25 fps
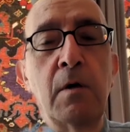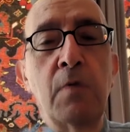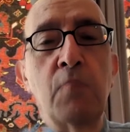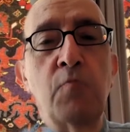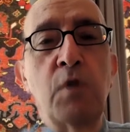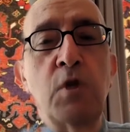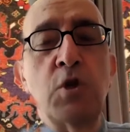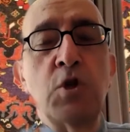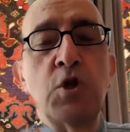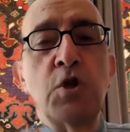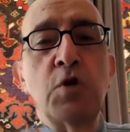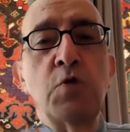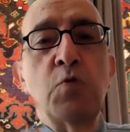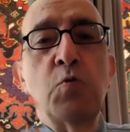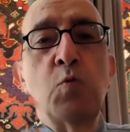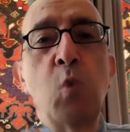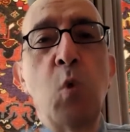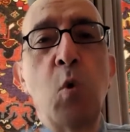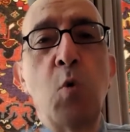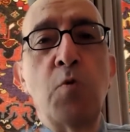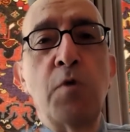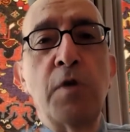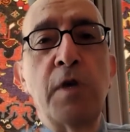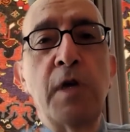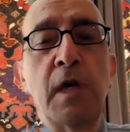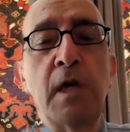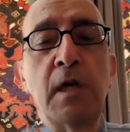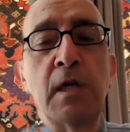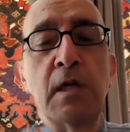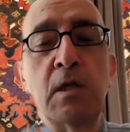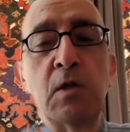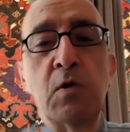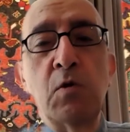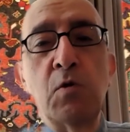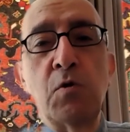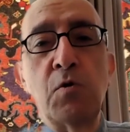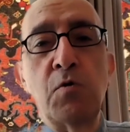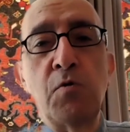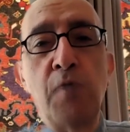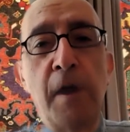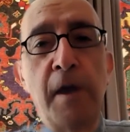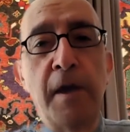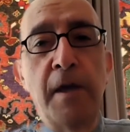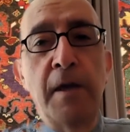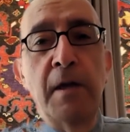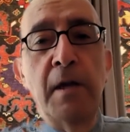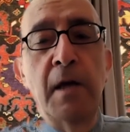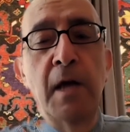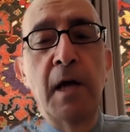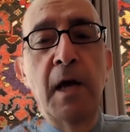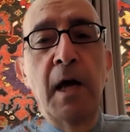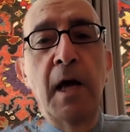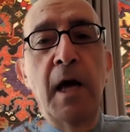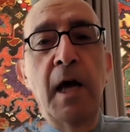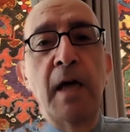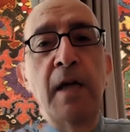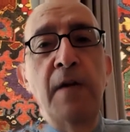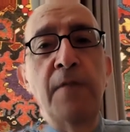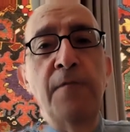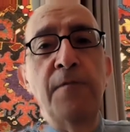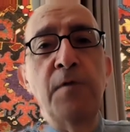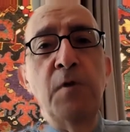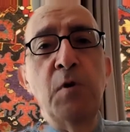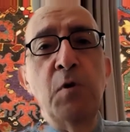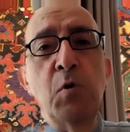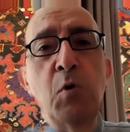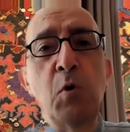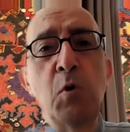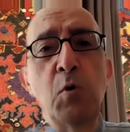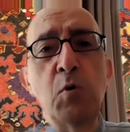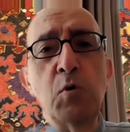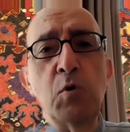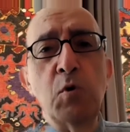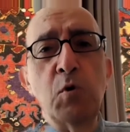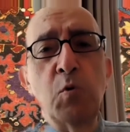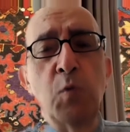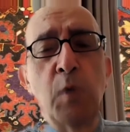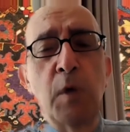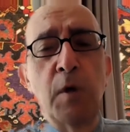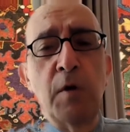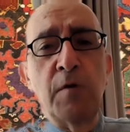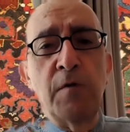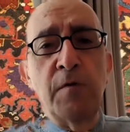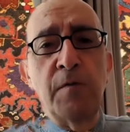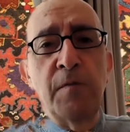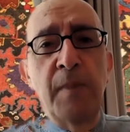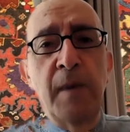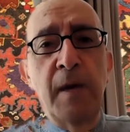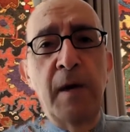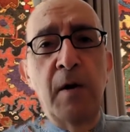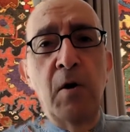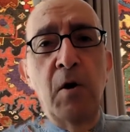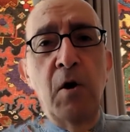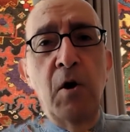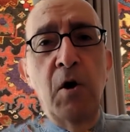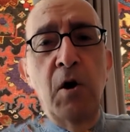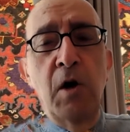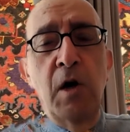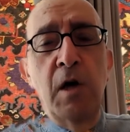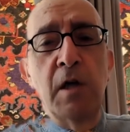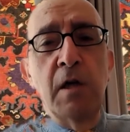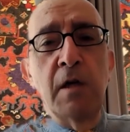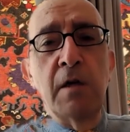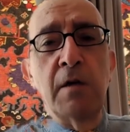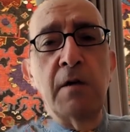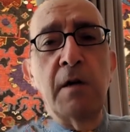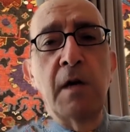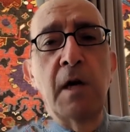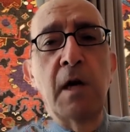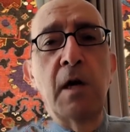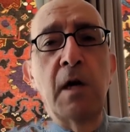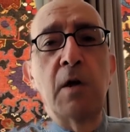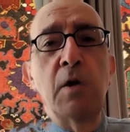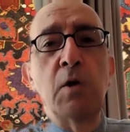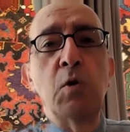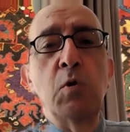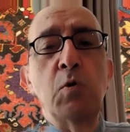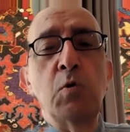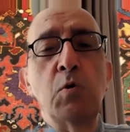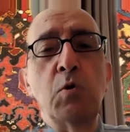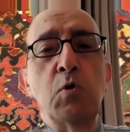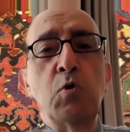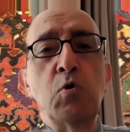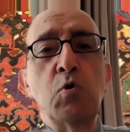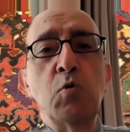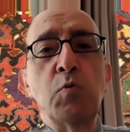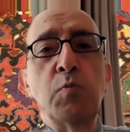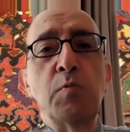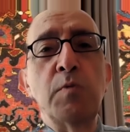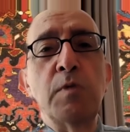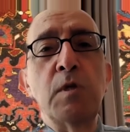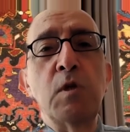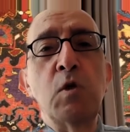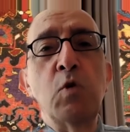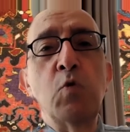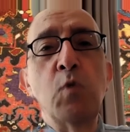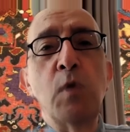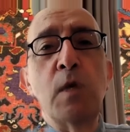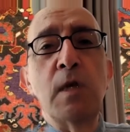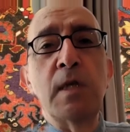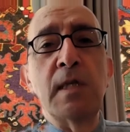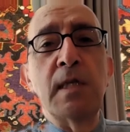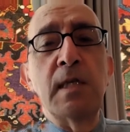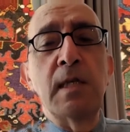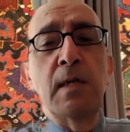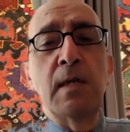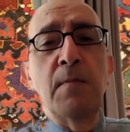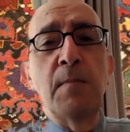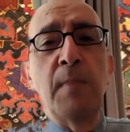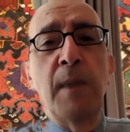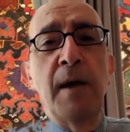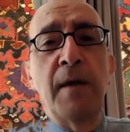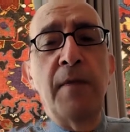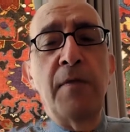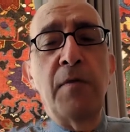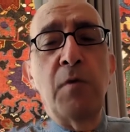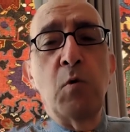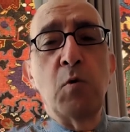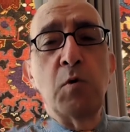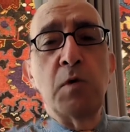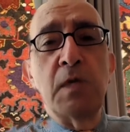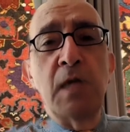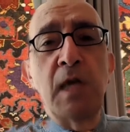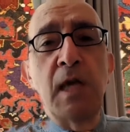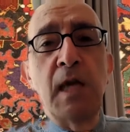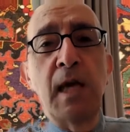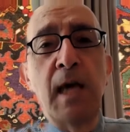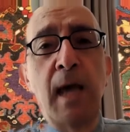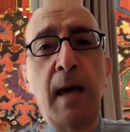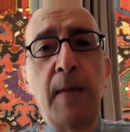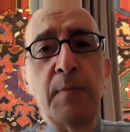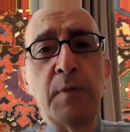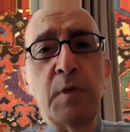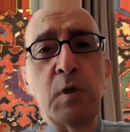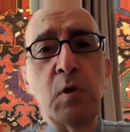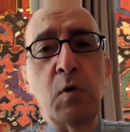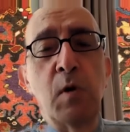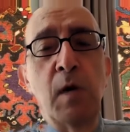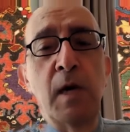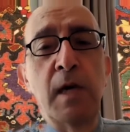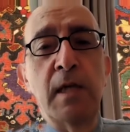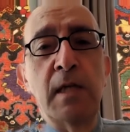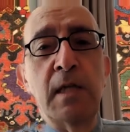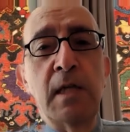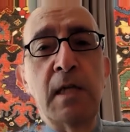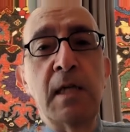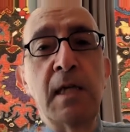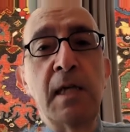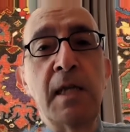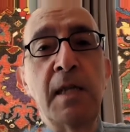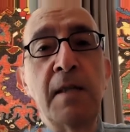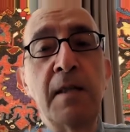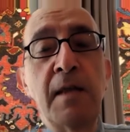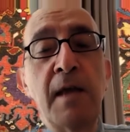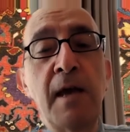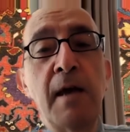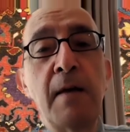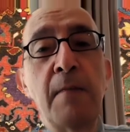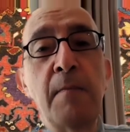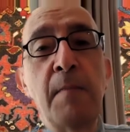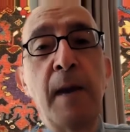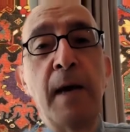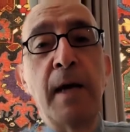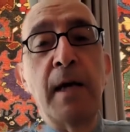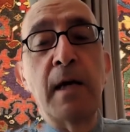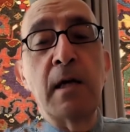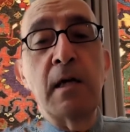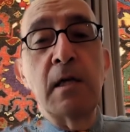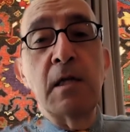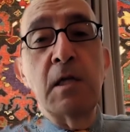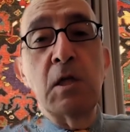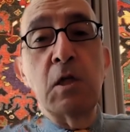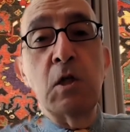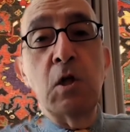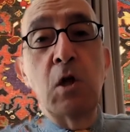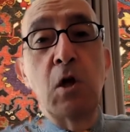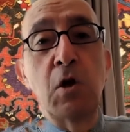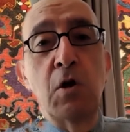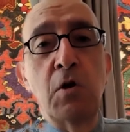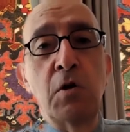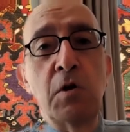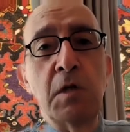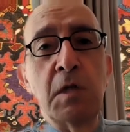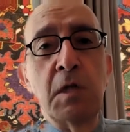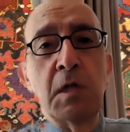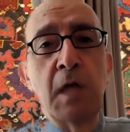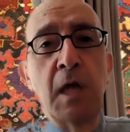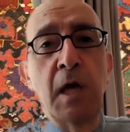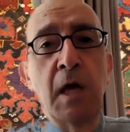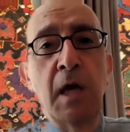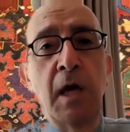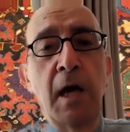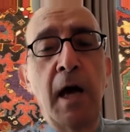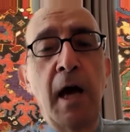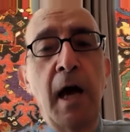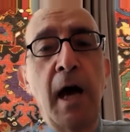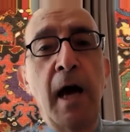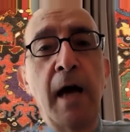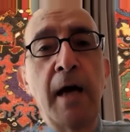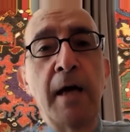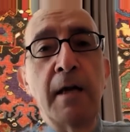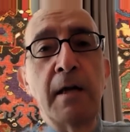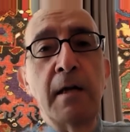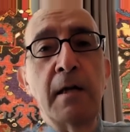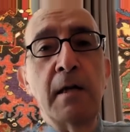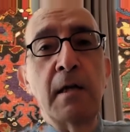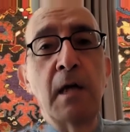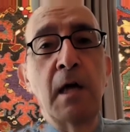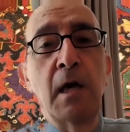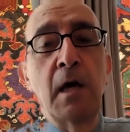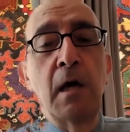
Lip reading: Russian war against Ukraine. And if you go to one of my earlier YouTubes, you will see my thoughts encapsulated in there, my concerns and